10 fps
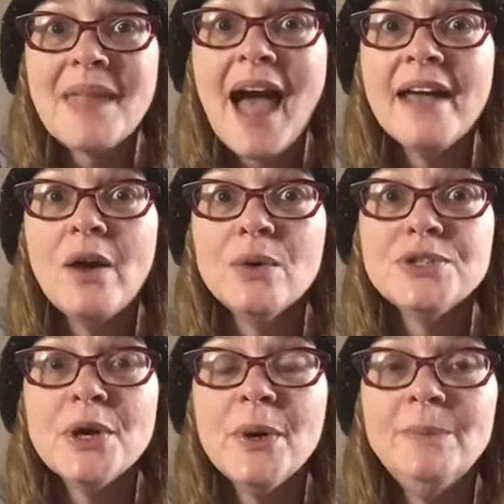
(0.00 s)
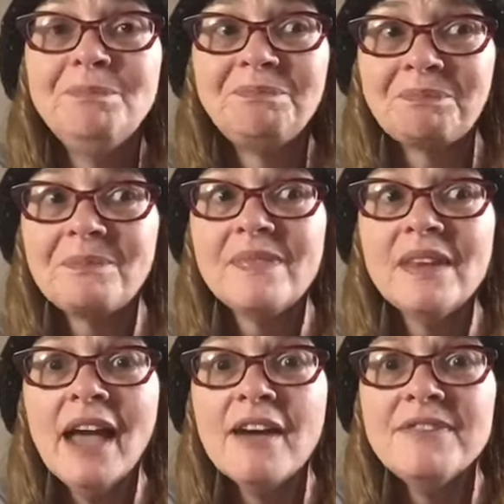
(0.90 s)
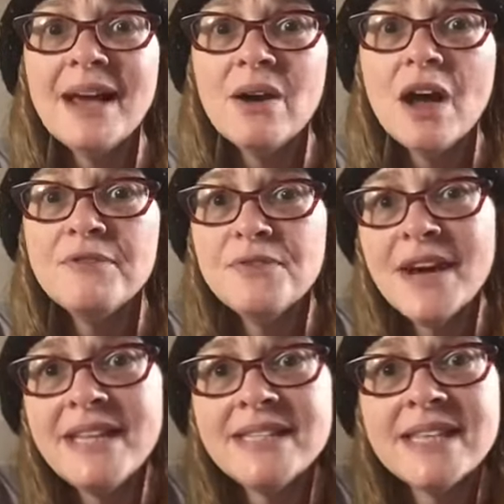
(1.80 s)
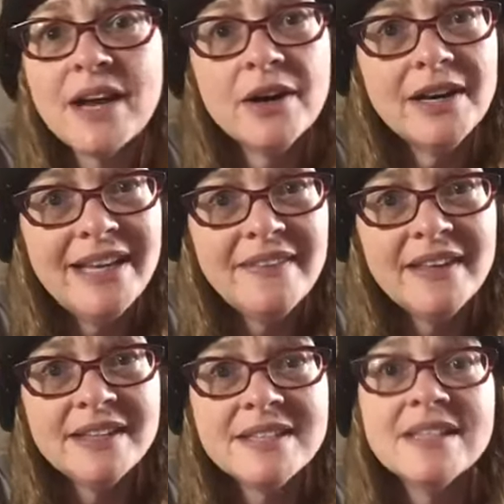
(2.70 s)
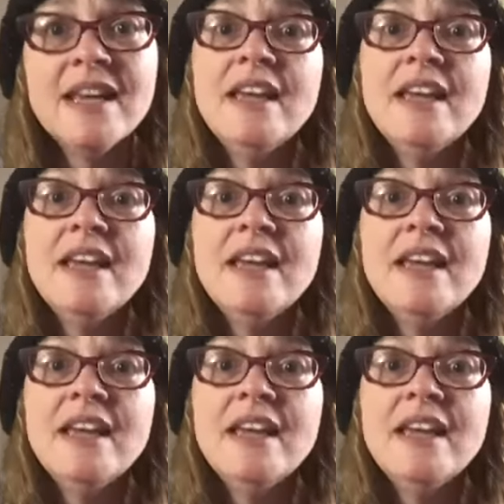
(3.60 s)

I also have now got friends that are in this